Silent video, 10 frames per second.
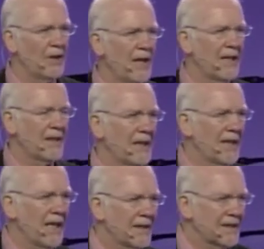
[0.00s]

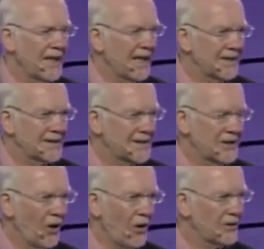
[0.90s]
It's
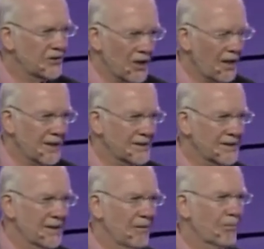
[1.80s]
not
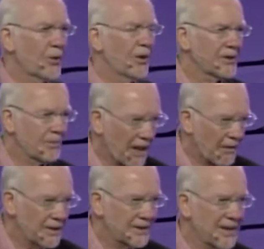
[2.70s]
just
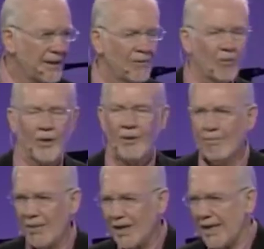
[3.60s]
prosperity with
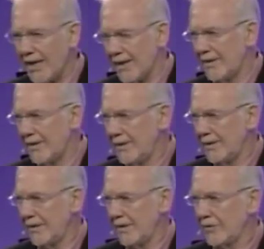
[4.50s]
money,
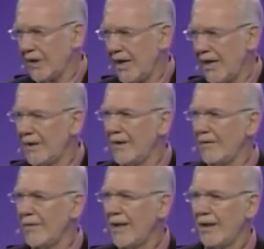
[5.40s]
okay?
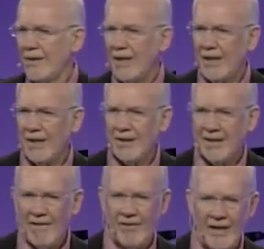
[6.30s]
The
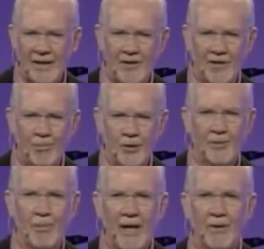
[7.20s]
definition of
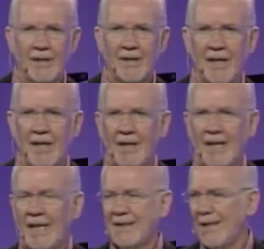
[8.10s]
prosperity
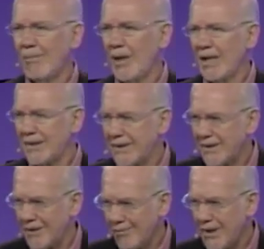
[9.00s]
is the ability
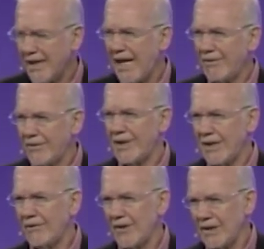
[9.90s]
to meet every
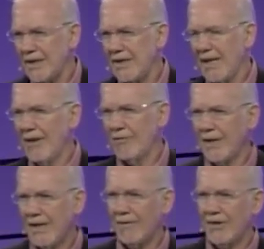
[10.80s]
given need at every
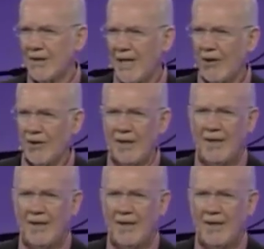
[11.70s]
given time.